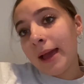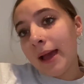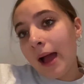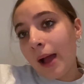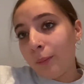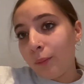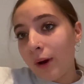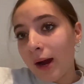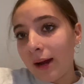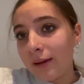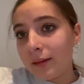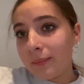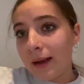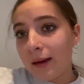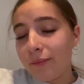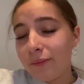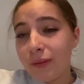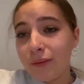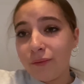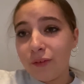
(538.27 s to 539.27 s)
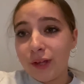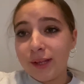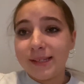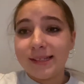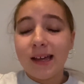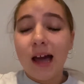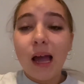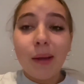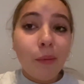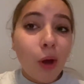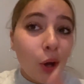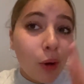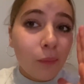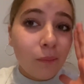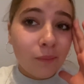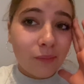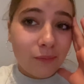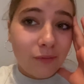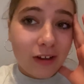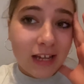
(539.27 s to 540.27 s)
I'm wearing them out for the first time.
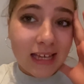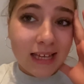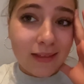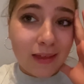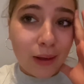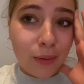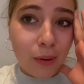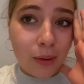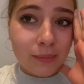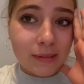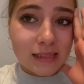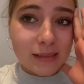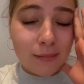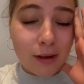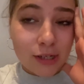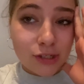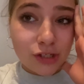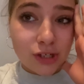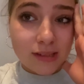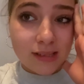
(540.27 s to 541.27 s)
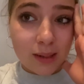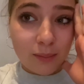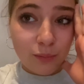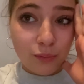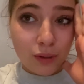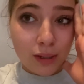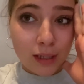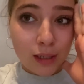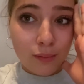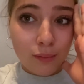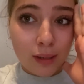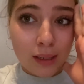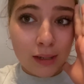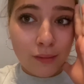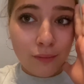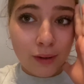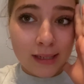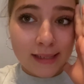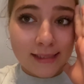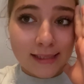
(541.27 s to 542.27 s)
Hopefully they won't smudge, because I'm
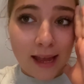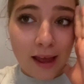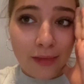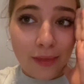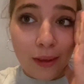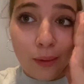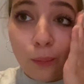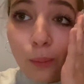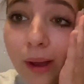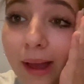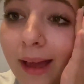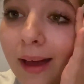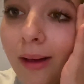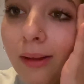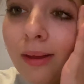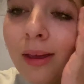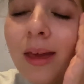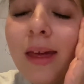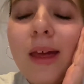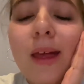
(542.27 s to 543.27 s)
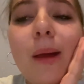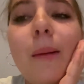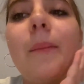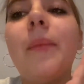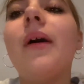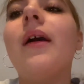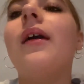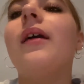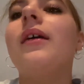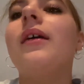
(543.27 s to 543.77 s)
really scared they will, but